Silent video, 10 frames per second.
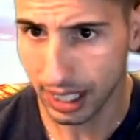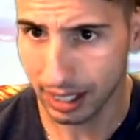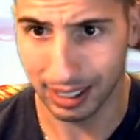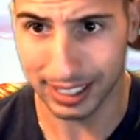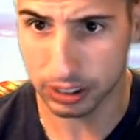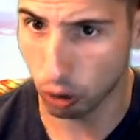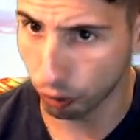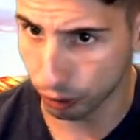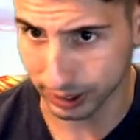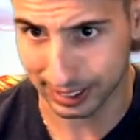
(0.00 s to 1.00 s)
Let's go
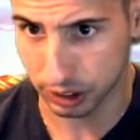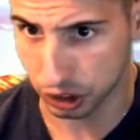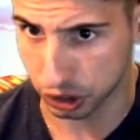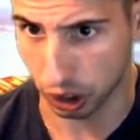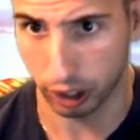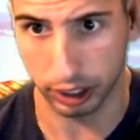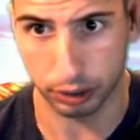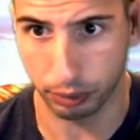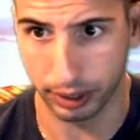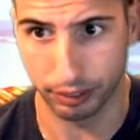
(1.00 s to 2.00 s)
over CG Charlotte
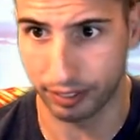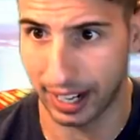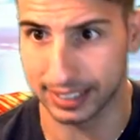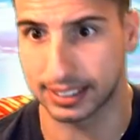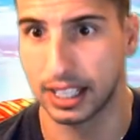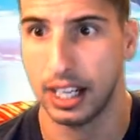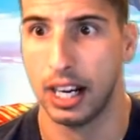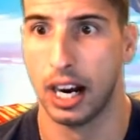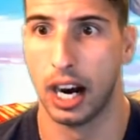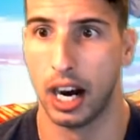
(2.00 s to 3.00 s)
real fast.
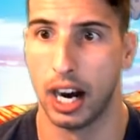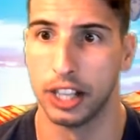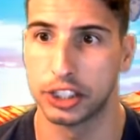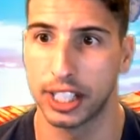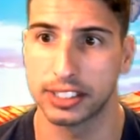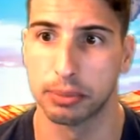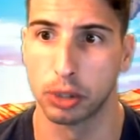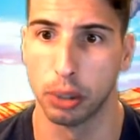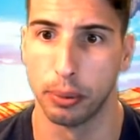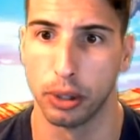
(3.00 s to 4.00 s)
Uh, she got some
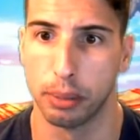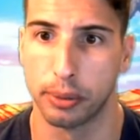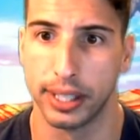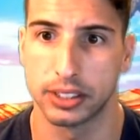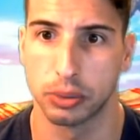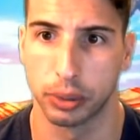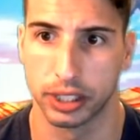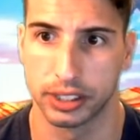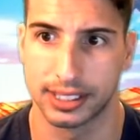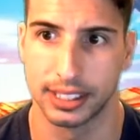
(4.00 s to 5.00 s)
global upgrades. We're going
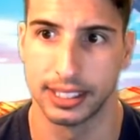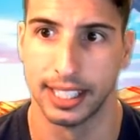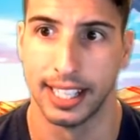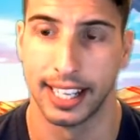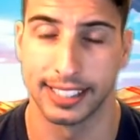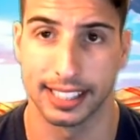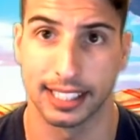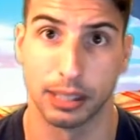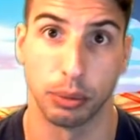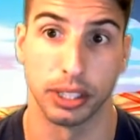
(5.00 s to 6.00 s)
to see
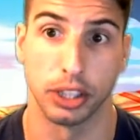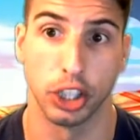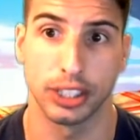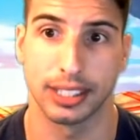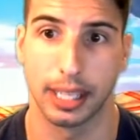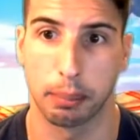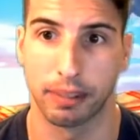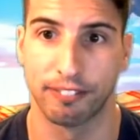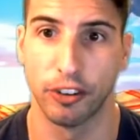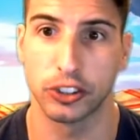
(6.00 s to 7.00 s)
exactly what it looks like. But
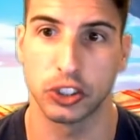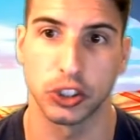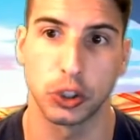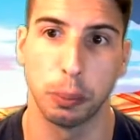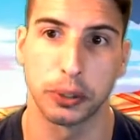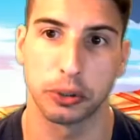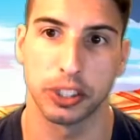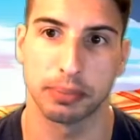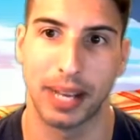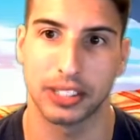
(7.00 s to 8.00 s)
first, her Super
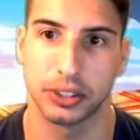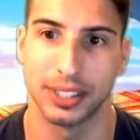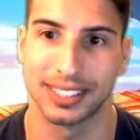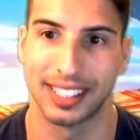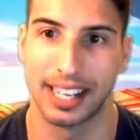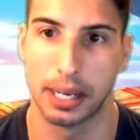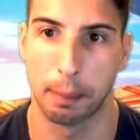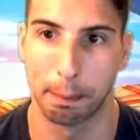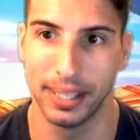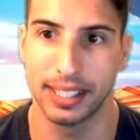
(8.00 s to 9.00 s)
Trust Master. It's a
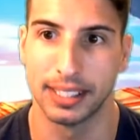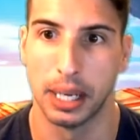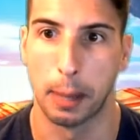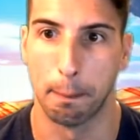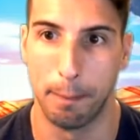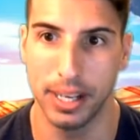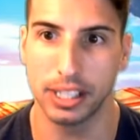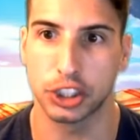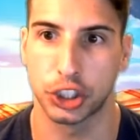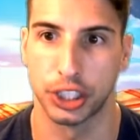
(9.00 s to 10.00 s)
big, big
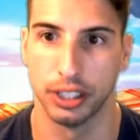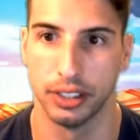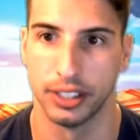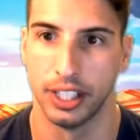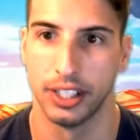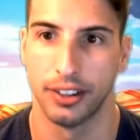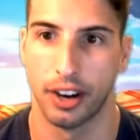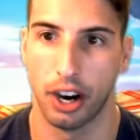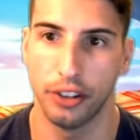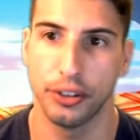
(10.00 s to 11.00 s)
shield.
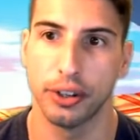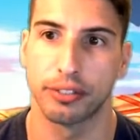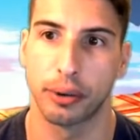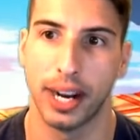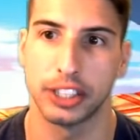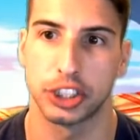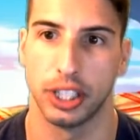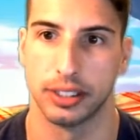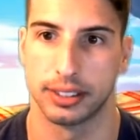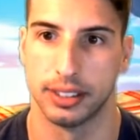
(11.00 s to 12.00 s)
Honor of Grand
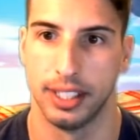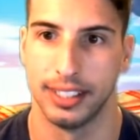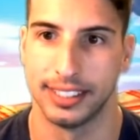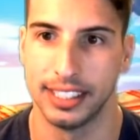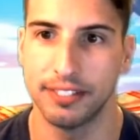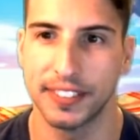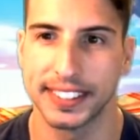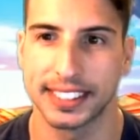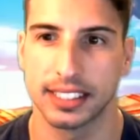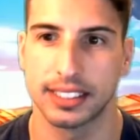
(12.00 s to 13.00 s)
Shield. Defense
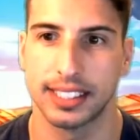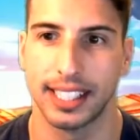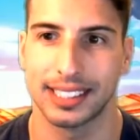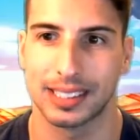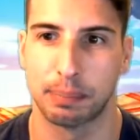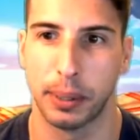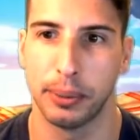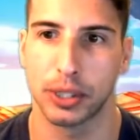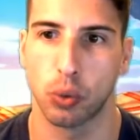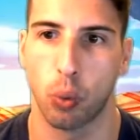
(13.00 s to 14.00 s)
68,
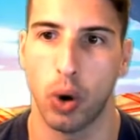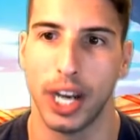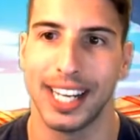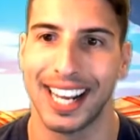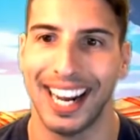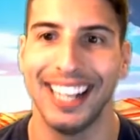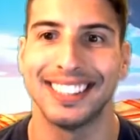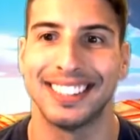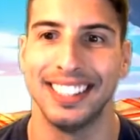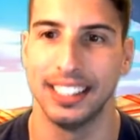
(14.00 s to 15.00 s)
Spirit
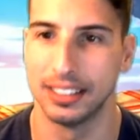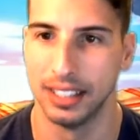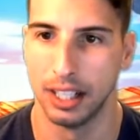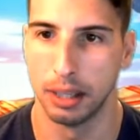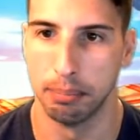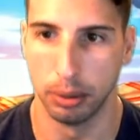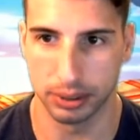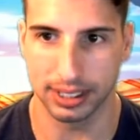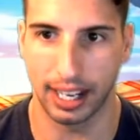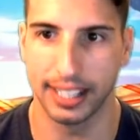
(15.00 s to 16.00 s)
118
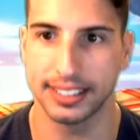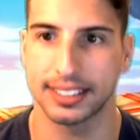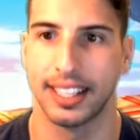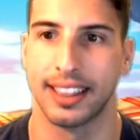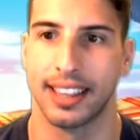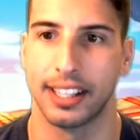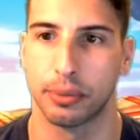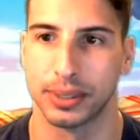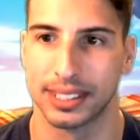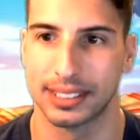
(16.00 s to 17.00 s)
boosts ice and light
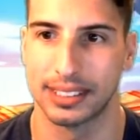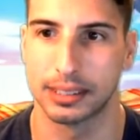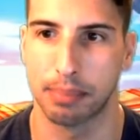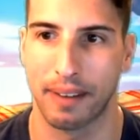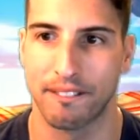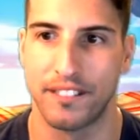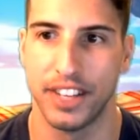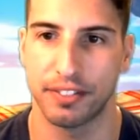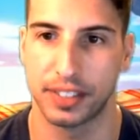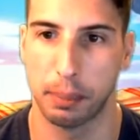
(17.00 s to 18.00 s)
resistance by
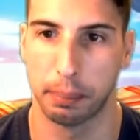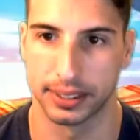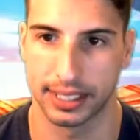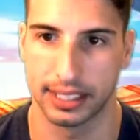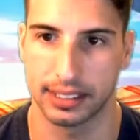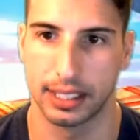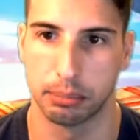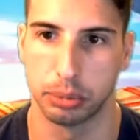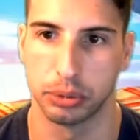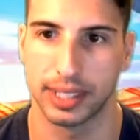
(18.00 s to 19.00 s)
50%
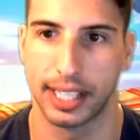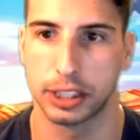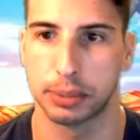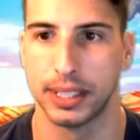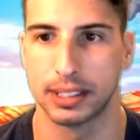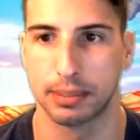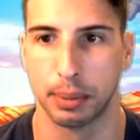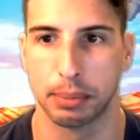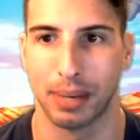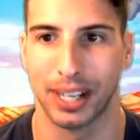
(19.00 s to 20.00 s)
and boosts HP and
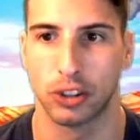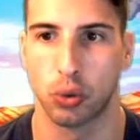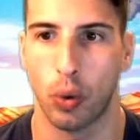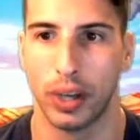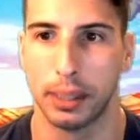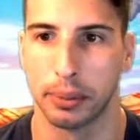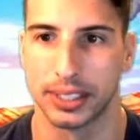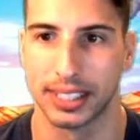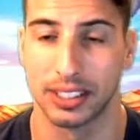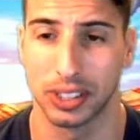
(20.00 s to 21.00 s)
spirit by
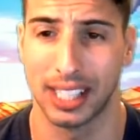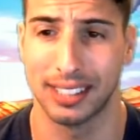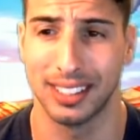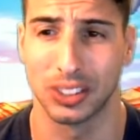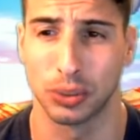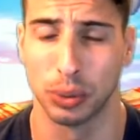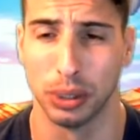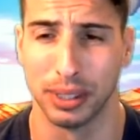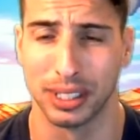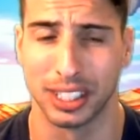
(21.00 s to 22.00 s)
20%. So that thing is really,
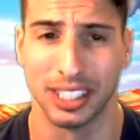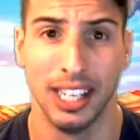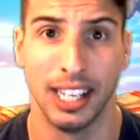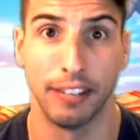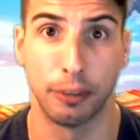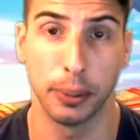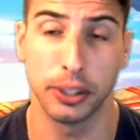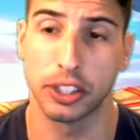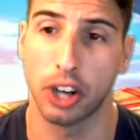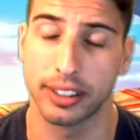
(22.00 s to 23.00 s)
really good. If you put
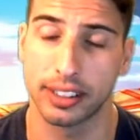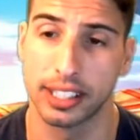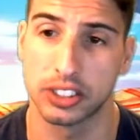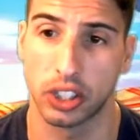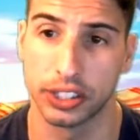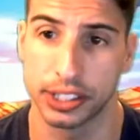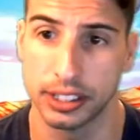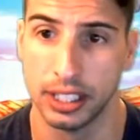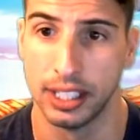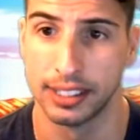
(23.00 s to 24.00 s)
the gauntlets on her,
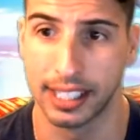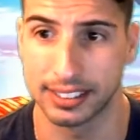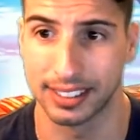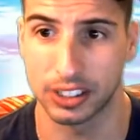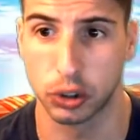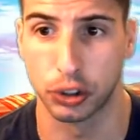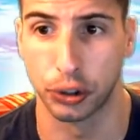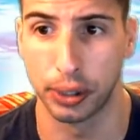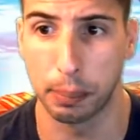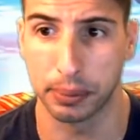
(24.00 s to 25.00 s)
that's an extra
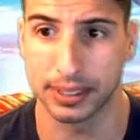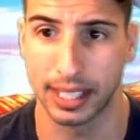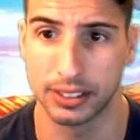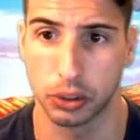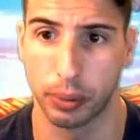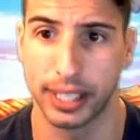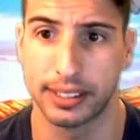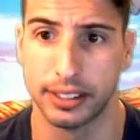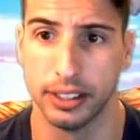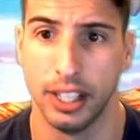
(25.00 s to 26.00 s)
30%. So right
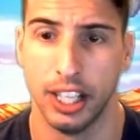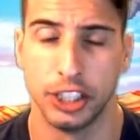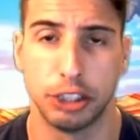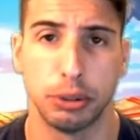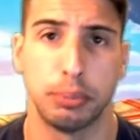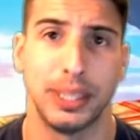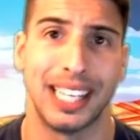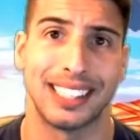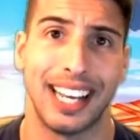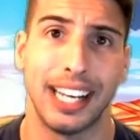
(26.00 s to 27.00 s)
here, she would be
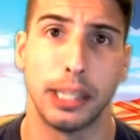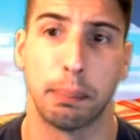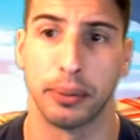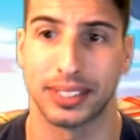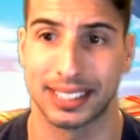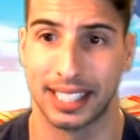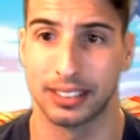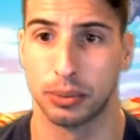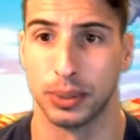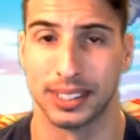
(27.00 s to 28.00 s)
at
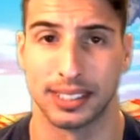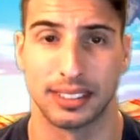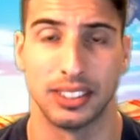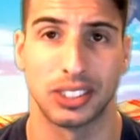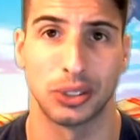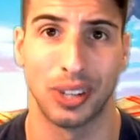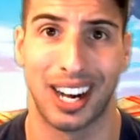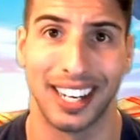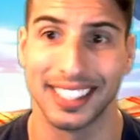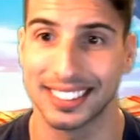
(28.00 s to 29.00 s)
80% resistance to
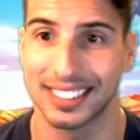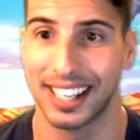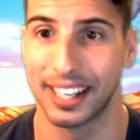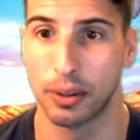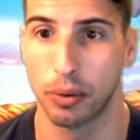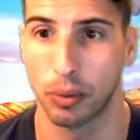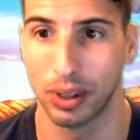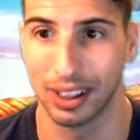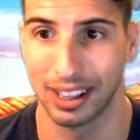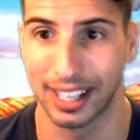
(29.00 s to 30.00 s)
ice and
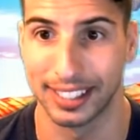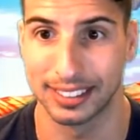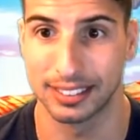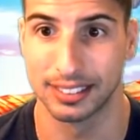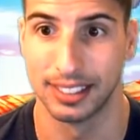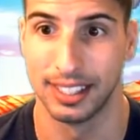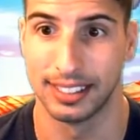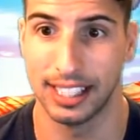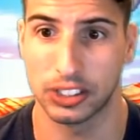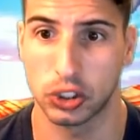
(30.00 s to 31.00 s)
light.
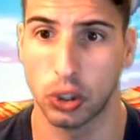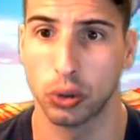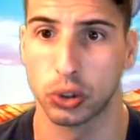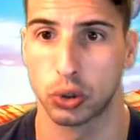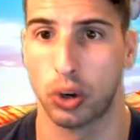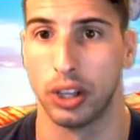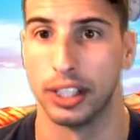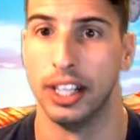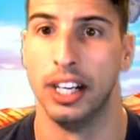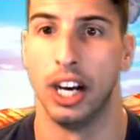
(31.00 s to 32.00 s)
That's so strong.
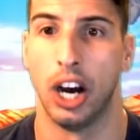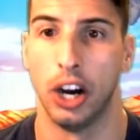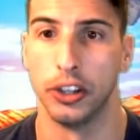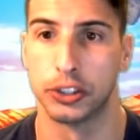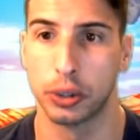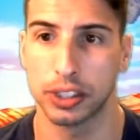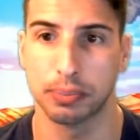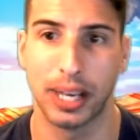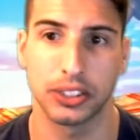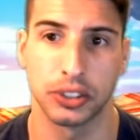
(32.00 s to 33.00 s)
Uh, her
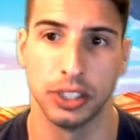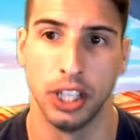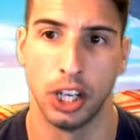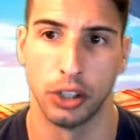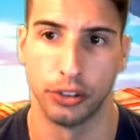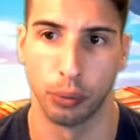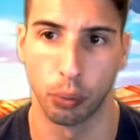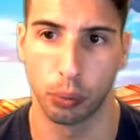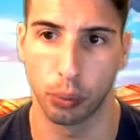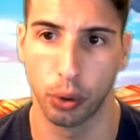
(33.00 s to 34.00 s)
Trustmaster, the
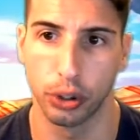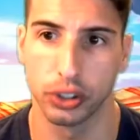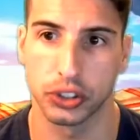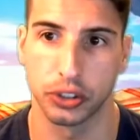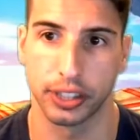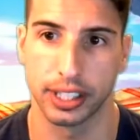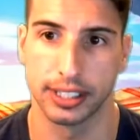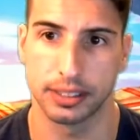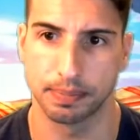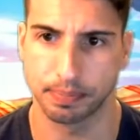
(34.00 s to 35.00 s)
Royal
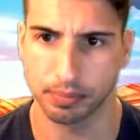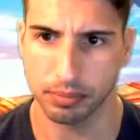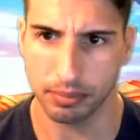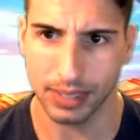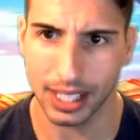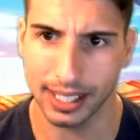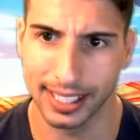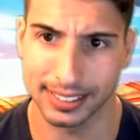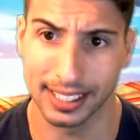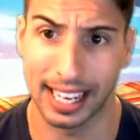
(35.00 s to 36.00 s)
Circlet,
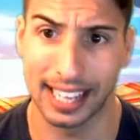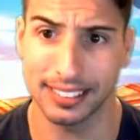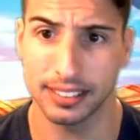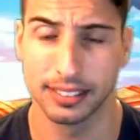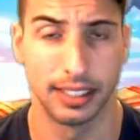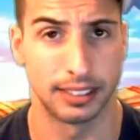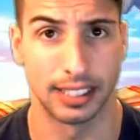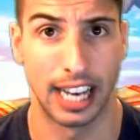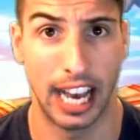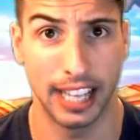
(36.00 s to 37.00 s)
it's an hat, it's an
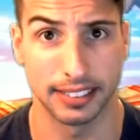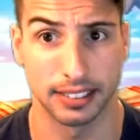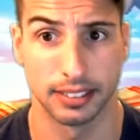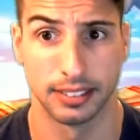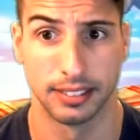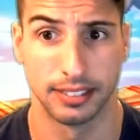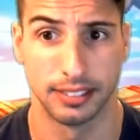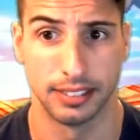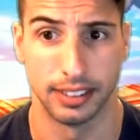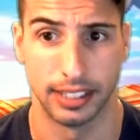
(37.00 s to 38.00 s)
hat.
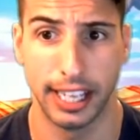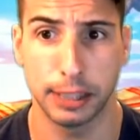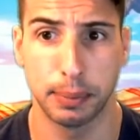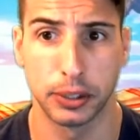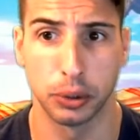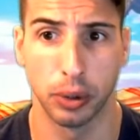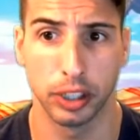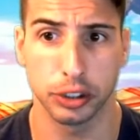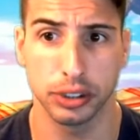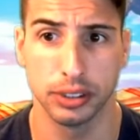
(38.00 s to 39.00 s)
HP 200,